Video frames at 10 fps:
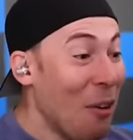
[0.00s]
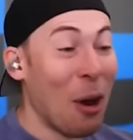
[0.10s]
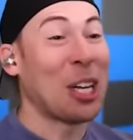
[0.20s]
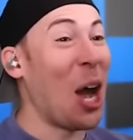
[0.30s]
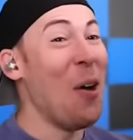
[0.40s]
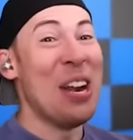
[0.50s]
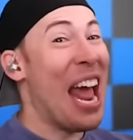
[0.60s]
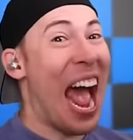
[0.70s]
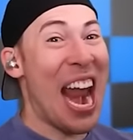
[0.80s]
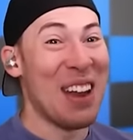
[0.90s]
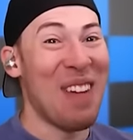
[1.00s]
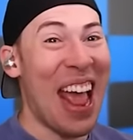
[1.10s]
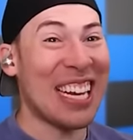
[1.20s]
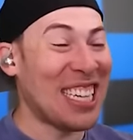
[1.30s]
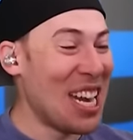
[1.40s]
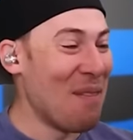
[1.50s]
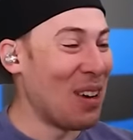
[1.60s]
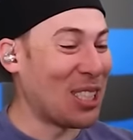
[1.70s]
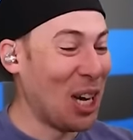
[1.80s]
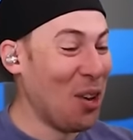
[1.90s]
We're going to animation
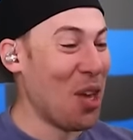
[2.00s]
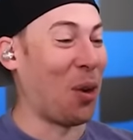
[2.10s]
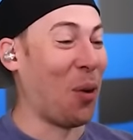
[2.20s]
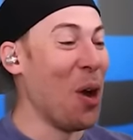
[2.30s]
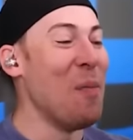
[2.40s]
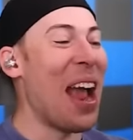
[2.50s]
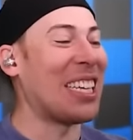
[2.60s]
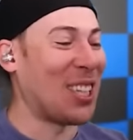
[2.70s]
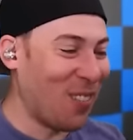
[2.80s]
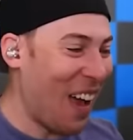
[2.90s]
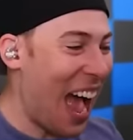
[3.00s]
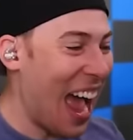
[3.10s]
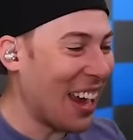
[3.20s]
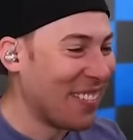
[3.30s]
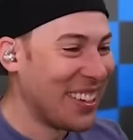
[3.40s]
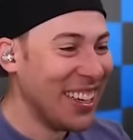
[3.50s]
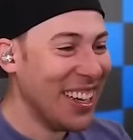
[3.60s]
number 2. The crewmate survived.